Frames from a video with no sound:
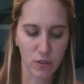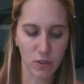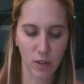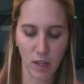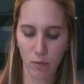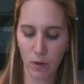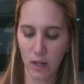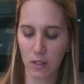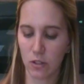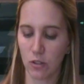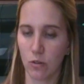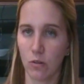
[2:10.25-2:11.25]
So then what
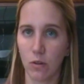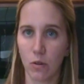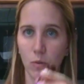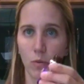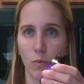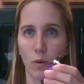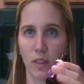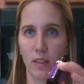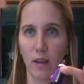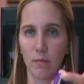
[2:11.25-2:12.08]
I do with the